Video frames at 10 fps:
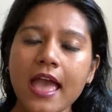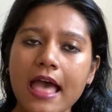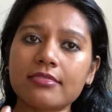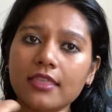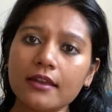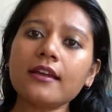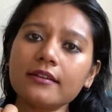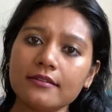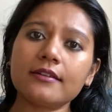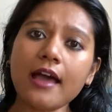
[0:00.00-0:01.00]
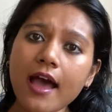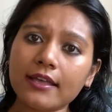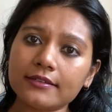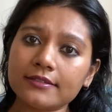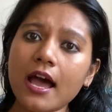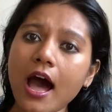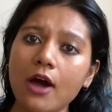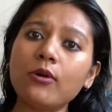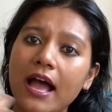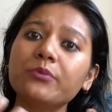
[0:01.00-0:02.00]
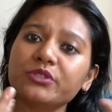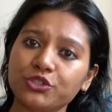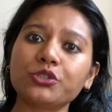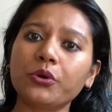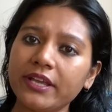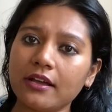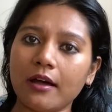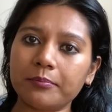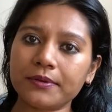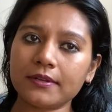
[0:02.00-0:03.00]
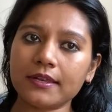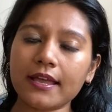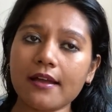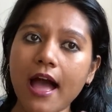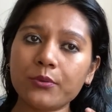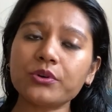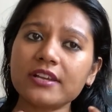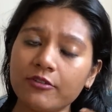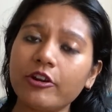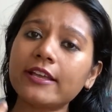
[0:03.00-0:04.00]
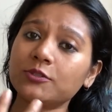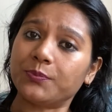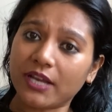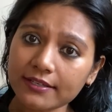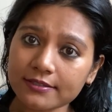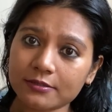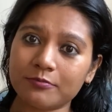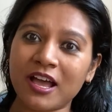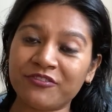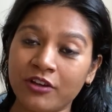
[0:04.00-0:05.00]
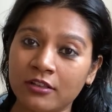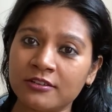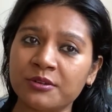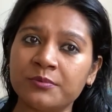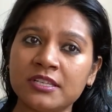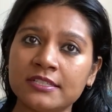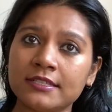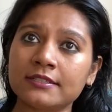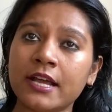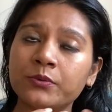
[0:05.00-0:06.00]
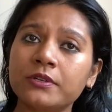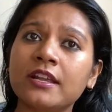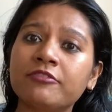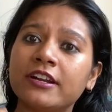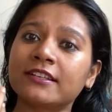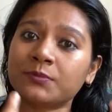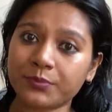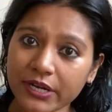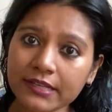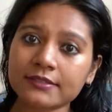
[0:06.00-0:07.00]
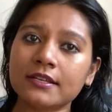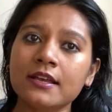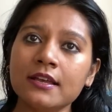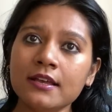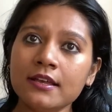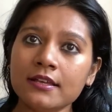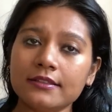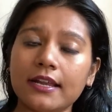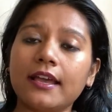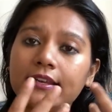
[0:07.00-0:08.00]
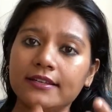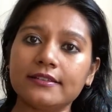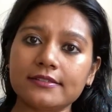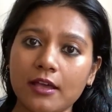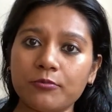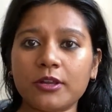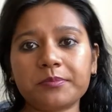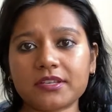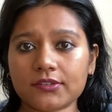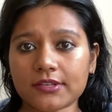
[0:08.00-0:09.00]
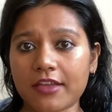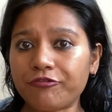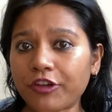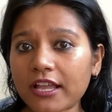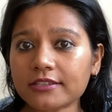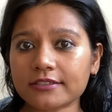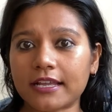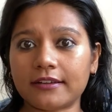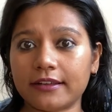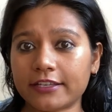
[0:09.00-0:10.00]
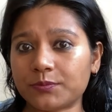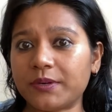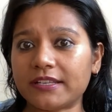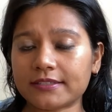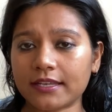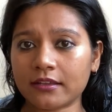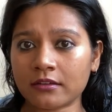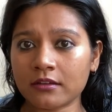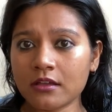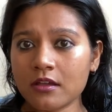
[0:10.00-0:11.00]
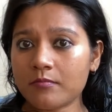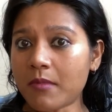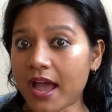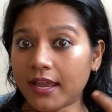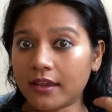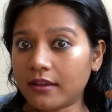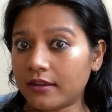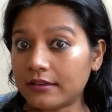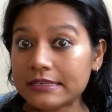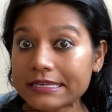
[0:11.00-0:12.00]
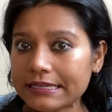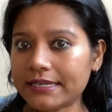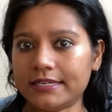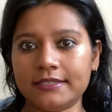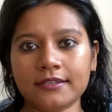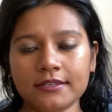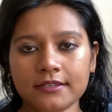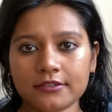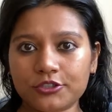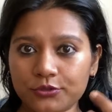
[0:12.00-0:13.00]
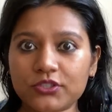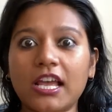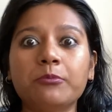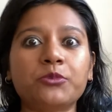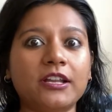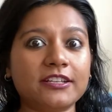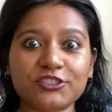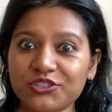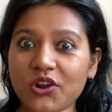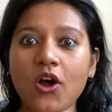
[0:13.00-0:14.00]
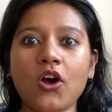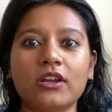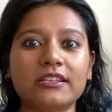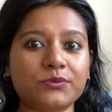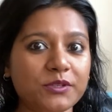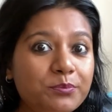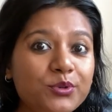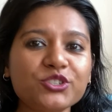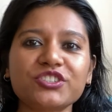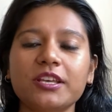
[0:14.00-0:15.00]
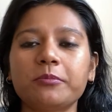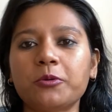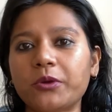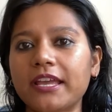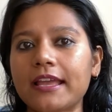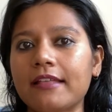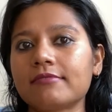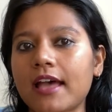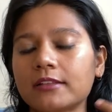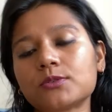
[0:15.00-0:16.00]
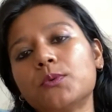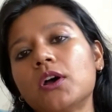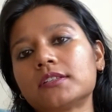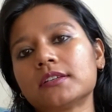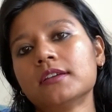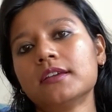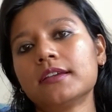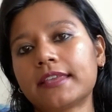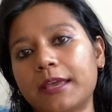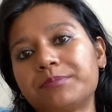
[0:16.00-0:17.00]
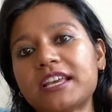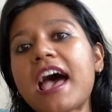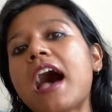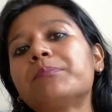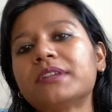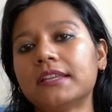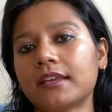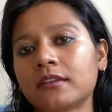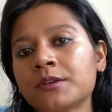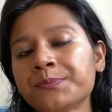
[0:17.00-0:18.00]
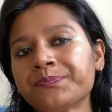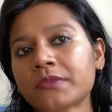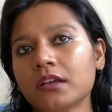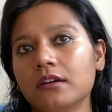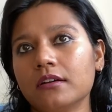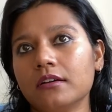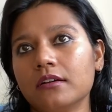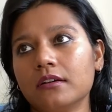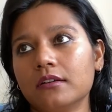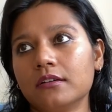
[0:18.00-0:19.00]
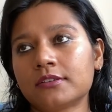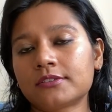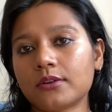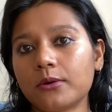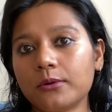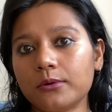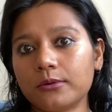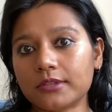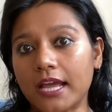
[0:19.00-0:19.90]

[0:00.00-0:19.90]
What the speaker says: And then I realized how I was showing up. Like, I would never express my vulnerabilities, I would never express that I need someone, because I felt that expressing my need to someone is wrong. It will push them away, and that's what kept happening. So